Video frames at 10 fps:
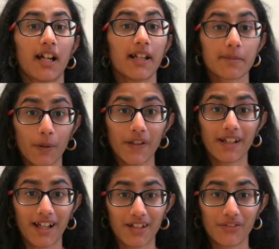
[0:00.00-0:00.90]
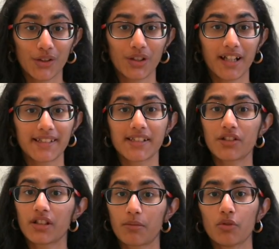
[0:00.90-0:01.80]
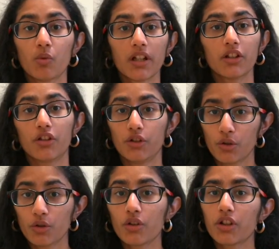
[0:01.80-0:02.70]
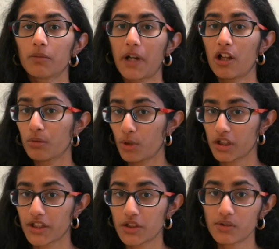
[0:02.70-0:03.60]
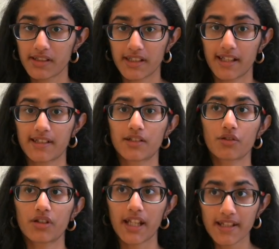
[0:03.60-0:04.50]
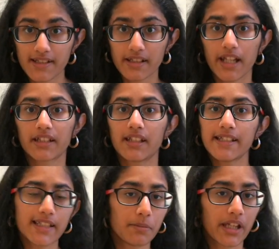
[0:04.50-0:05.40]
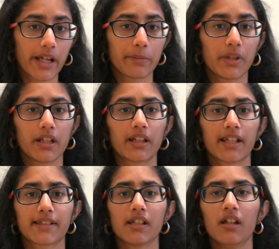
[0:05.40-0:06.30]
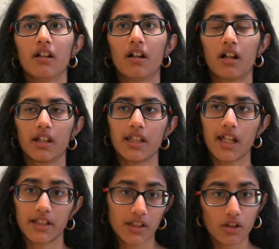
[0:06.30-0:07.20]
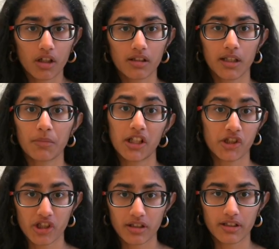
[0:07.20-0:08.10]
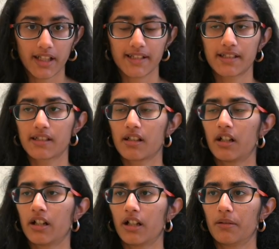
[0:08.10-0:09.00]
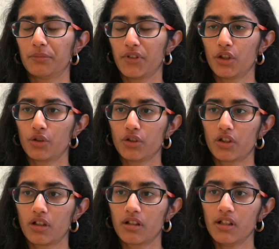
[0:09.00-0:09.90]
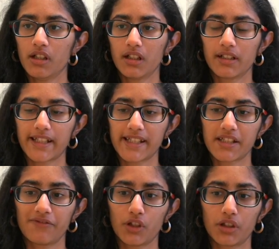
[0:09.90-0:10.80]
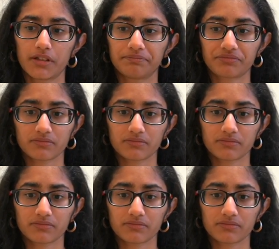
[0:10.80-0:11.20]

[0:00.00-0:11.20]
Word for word: last point I have for you guys is to number one, know your biomolecules test. So tests like DCPIP test, uh, the ethanol emulsion test, um, you know, your test for